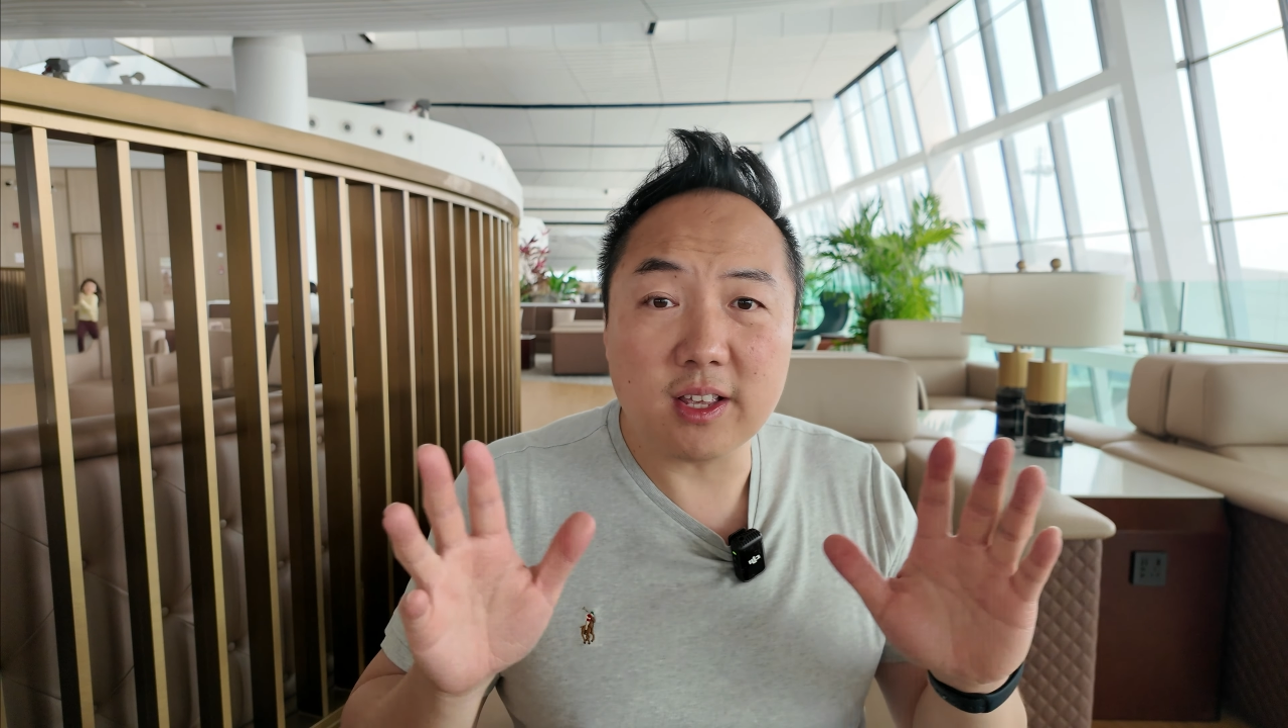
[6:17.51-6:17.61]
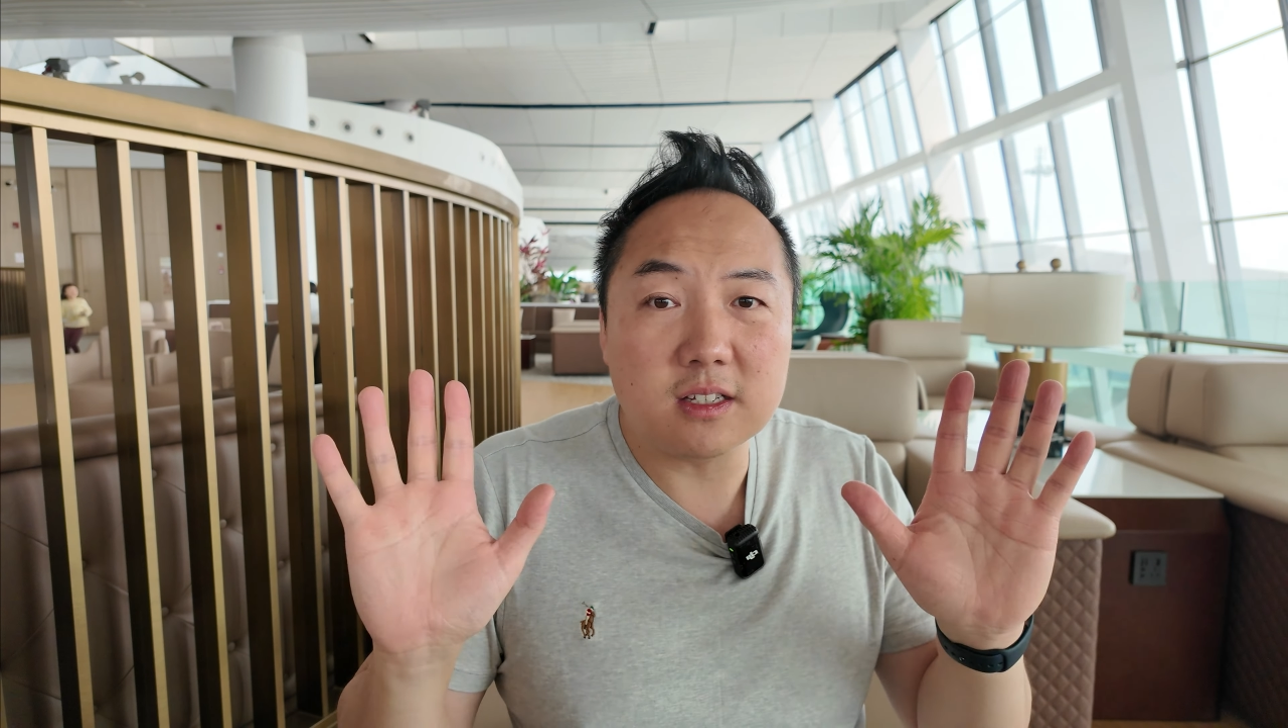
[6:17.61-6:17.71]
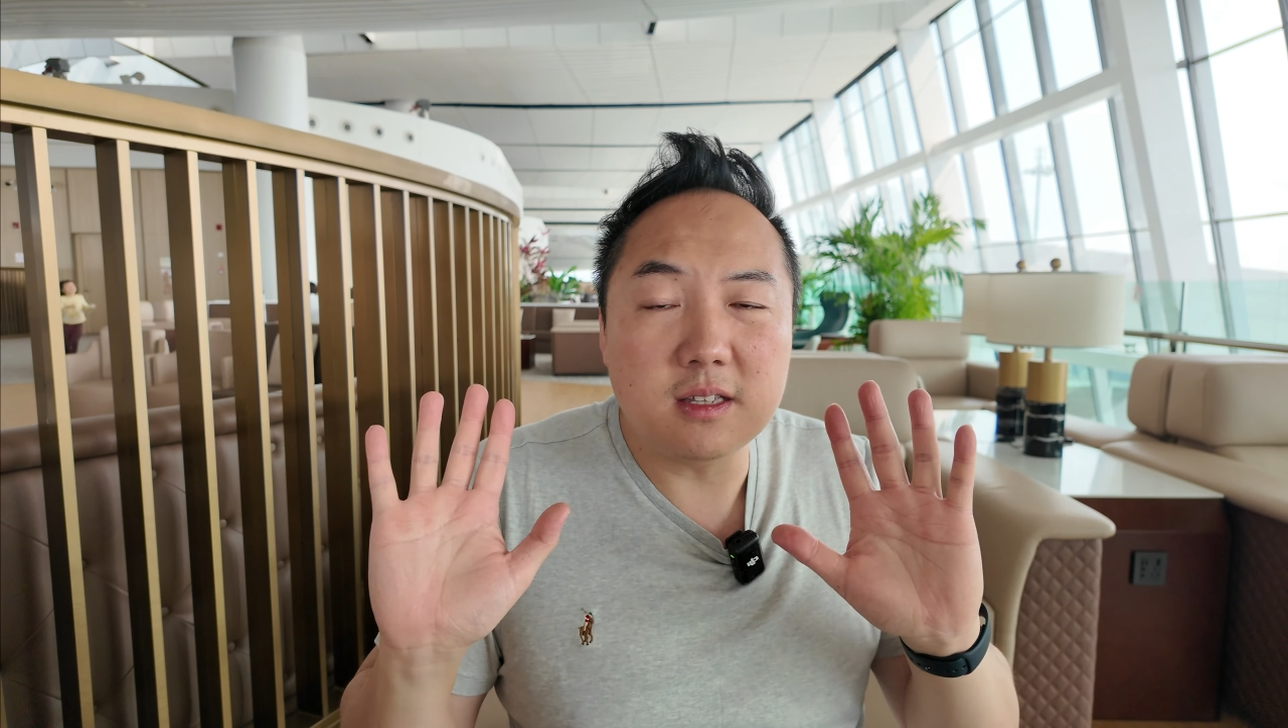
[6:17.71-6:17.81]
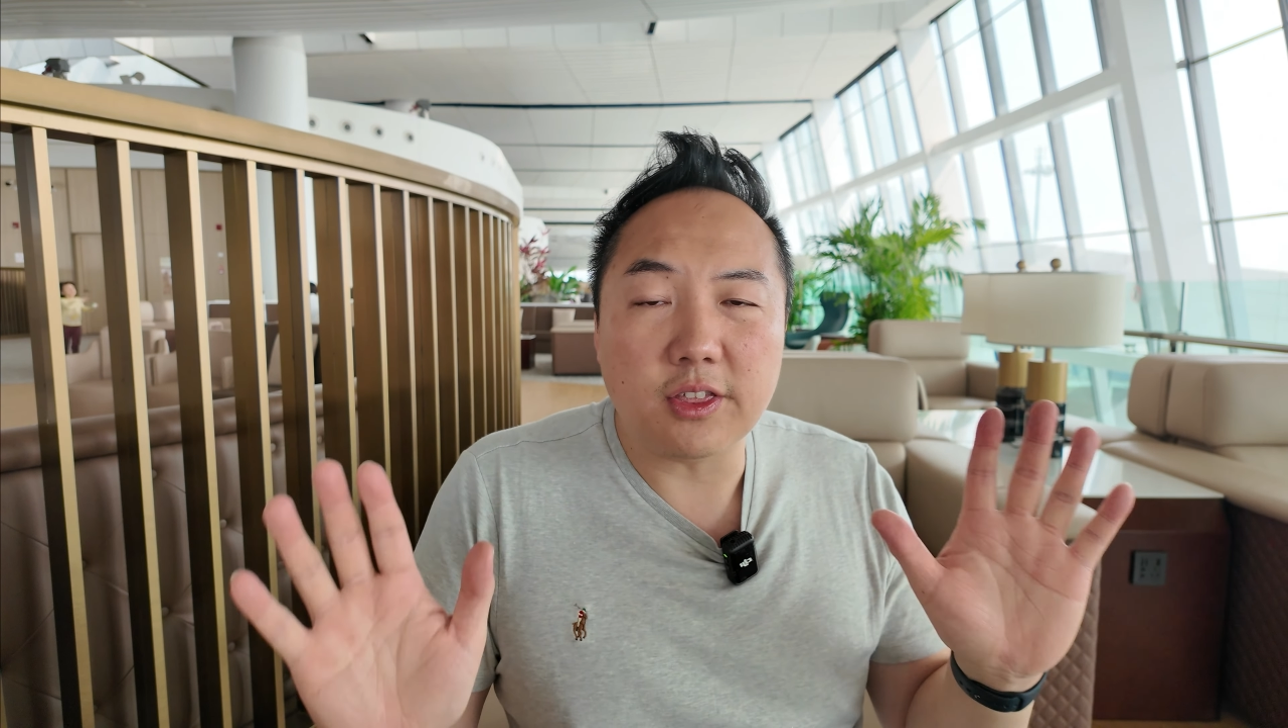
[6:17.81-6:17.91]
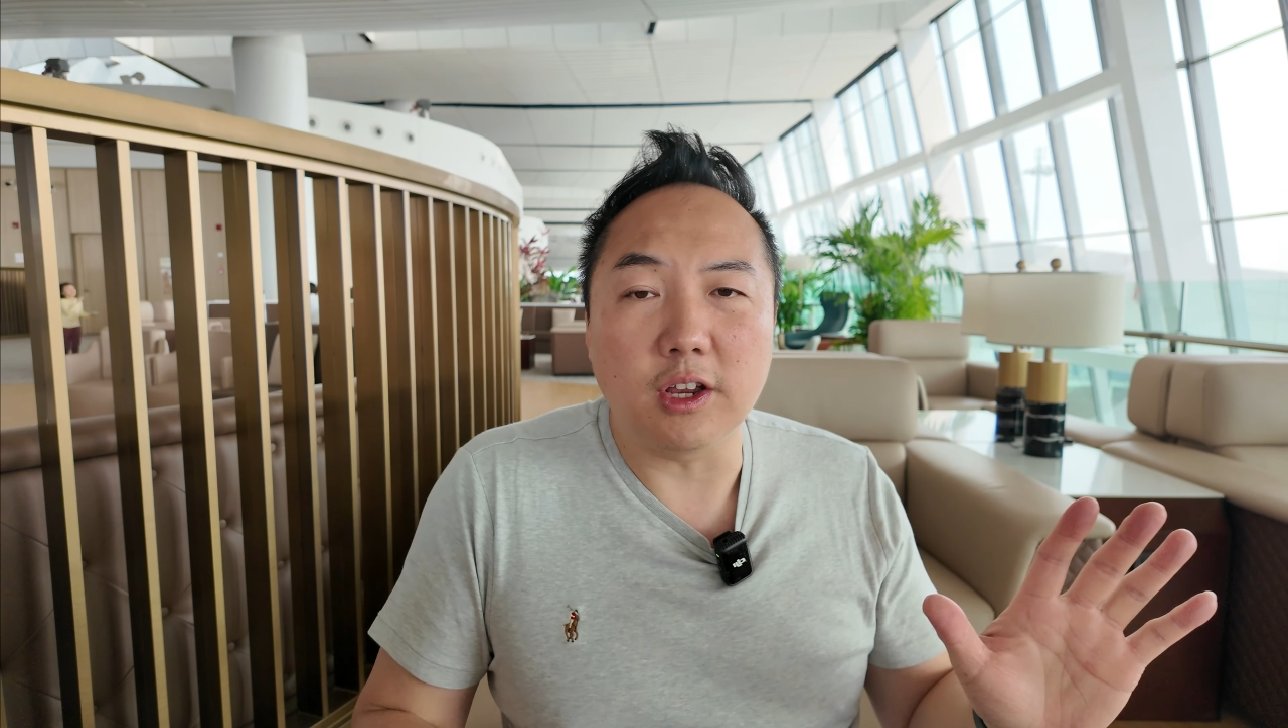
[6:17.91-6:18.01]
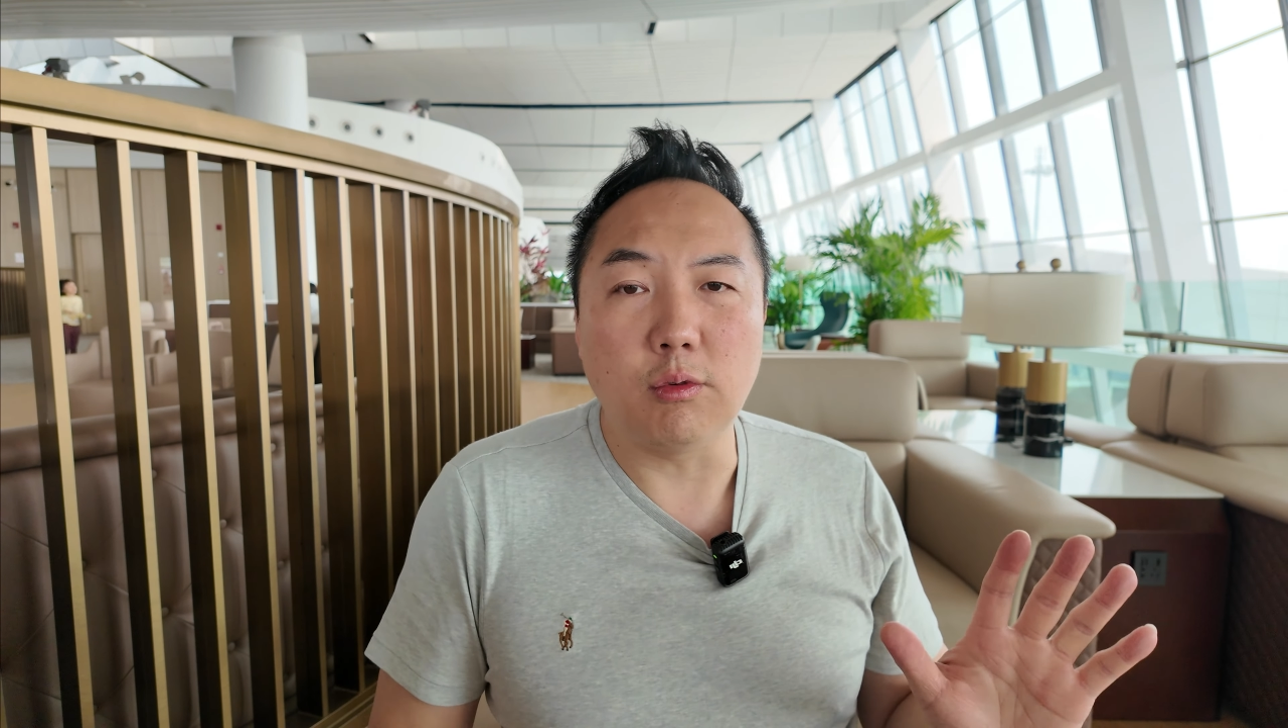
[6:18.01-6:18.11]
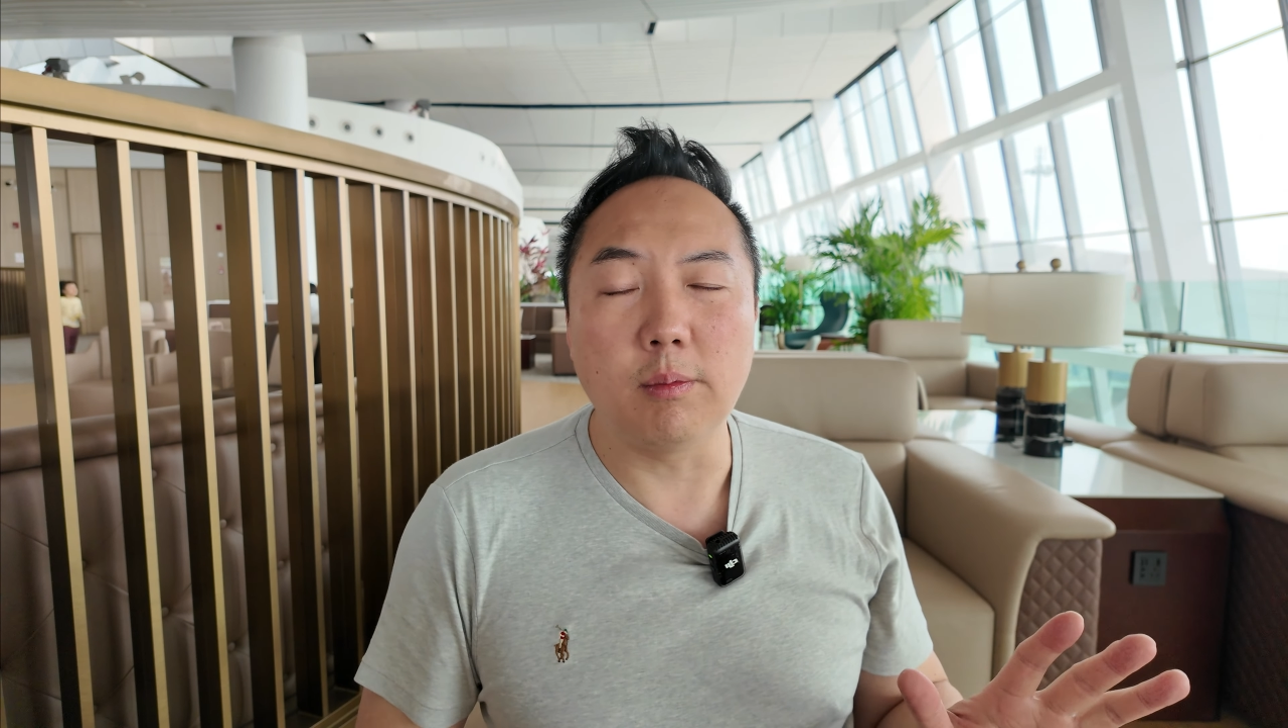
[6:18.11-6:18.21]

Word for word: There's nothing